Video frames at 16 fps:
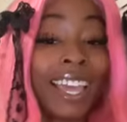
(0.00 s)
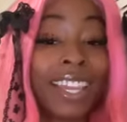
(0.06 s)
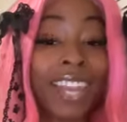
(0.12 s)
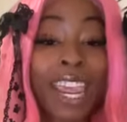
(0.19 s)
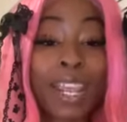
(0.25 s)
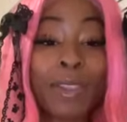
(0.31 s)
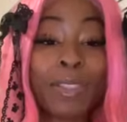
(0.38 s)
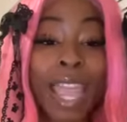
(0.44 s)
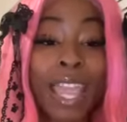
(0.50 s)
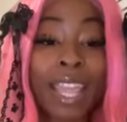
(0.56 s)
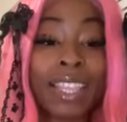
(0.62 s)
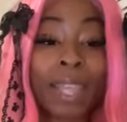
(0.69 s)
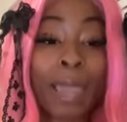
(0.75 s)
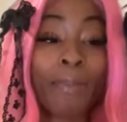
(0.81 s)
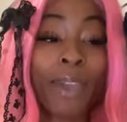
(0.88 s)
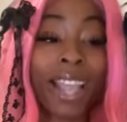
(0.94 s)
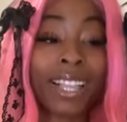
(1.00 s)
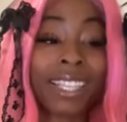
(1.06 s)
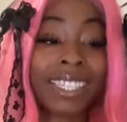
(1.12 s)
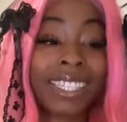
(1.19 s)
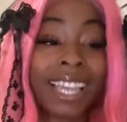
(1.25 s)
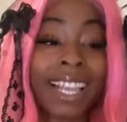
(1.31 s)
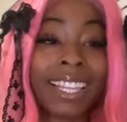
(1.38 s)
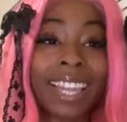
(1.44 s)
they they they
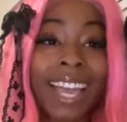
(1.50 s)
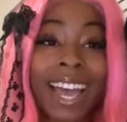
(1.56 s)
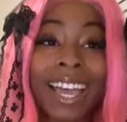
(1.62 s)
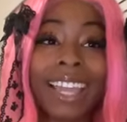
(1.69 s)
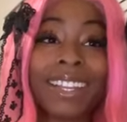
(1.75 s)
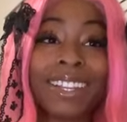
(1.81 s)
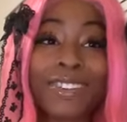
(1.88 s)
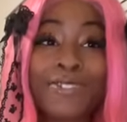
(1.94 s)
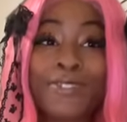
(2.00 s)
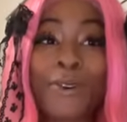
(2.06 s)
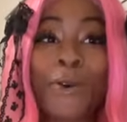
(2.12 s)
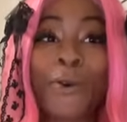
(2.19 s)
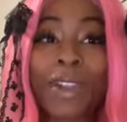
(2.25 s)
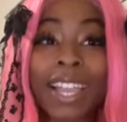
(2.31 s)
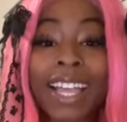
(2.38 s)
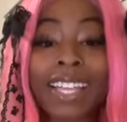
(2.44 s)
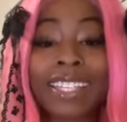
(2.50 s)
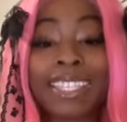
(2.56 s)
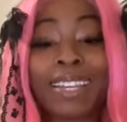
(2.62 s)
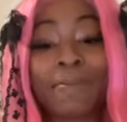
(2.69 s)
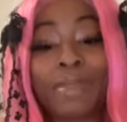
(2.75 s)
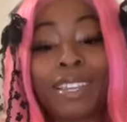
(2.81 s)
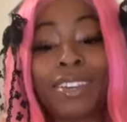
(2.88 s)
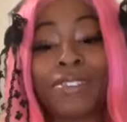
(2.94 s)
practice like not, you know,
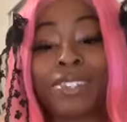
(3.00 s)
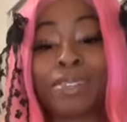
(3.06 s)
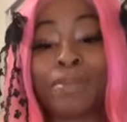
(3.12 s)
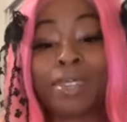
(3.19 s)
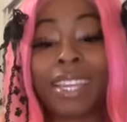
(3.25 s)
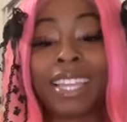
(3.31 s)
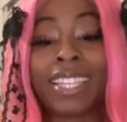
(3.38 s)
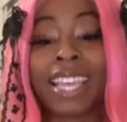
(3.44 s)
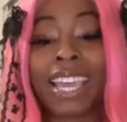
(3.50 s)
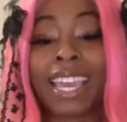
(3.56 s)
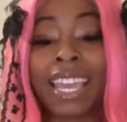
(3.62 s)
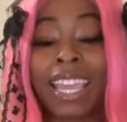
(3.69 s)
orgasming or something like that.